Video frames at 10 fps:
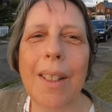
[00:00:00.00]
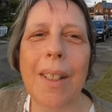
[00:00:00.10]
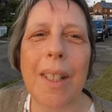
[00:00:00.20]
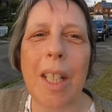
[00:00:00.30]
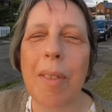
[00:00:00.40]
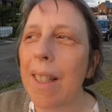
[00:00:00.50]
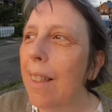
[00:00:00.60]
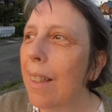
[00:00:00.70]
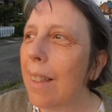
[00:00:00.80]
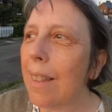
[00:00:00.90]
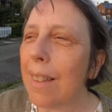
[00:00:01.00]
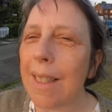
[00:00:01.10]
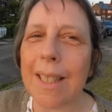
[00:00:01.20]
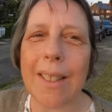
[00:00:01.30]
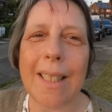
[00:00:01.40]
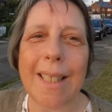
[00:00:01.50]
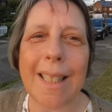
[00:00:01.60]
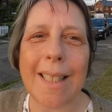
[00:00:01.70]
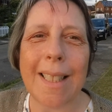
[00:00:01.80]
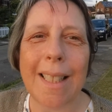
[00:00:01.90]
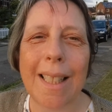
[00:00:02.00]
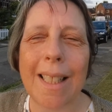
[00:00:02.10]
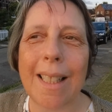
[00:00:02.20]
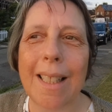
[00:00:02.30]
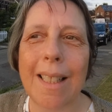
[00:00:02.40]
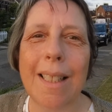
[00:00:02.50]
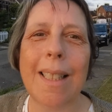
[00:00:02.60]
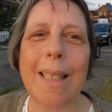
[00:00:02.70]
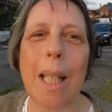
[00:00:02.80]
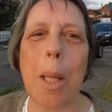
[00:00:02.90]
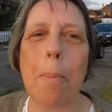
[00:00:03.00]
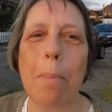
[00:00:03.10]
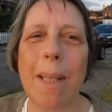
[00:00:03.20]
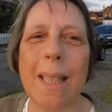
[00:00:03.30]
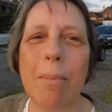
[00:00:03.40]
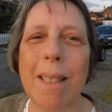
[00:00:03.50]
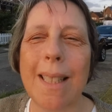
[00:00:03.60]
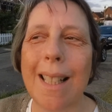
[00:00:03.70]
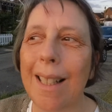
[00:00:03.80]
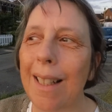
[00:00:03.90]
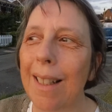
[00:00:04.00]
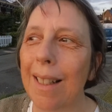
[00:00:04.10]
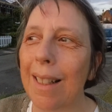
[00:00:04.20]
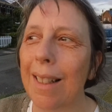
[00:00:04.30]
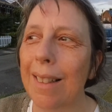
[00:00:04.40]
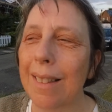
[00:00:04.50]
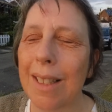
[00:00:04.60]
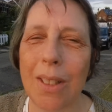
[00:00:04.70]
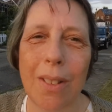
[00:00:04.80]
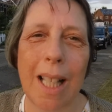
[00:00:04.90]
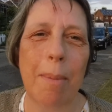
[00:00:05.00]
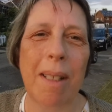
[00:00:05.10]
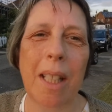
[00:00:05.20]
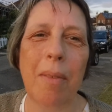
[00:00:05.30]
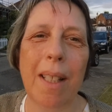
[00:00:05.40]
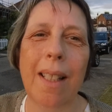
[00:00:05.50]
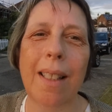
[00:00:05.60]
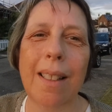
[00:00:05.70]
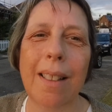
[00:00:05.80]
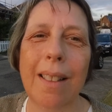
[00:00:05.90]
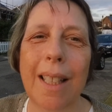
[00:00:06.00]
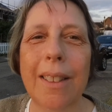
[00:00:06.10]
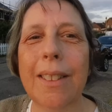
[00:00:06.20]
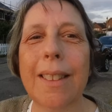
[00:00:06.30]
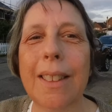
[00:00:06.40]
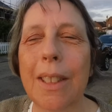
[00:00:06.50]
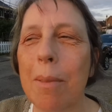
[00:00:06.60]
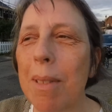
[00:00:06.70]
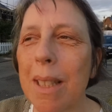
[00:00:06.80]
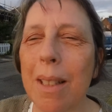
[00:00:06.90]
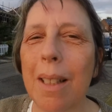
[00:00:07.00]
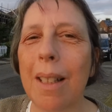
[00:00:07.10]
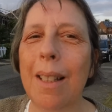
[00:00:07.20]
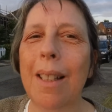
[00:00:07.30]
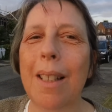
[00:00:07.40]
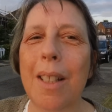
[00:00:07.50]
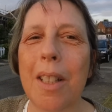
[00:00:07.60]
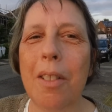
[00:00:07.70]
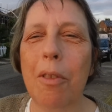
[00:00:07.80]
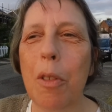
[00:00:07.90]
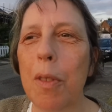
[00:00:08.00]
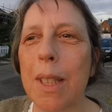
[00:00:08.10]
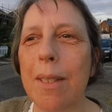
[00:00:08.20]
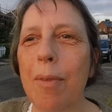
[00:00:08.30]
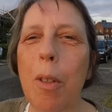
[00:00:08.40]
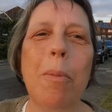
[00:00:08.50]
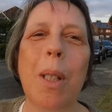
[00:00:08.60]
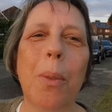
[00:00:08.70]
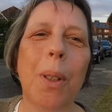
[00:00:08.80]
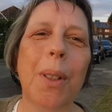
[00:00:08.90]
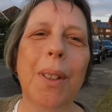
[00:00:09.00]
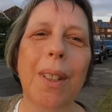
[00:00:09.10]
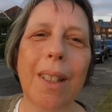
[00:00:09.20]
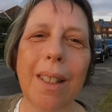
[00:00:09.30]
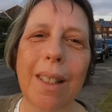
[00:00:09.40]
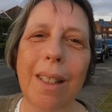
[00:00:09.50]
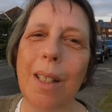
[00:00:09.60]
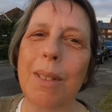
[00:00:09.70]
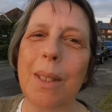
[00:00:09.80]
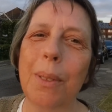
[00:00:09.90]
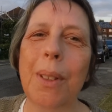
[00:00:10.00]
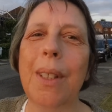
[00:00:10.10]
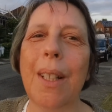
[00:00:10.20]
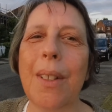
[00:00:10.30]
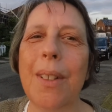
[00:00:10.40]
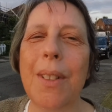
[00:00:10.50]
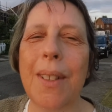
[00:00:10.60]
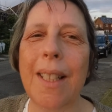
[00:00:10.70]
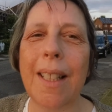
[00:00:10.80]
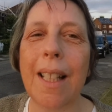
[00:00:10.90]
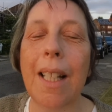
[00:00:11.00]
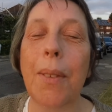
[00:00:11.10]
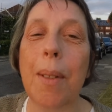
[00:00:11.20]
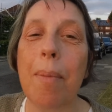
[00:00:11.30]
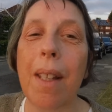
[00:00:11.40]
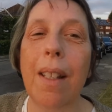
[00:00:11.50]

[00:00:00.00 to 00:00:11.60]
Good evening. The sun is setting. It is Midsummer's Day. It's all happening over here. Electric's tripped. Rufus phoned me at work. I was at work. I couldn't do anything. Anyway,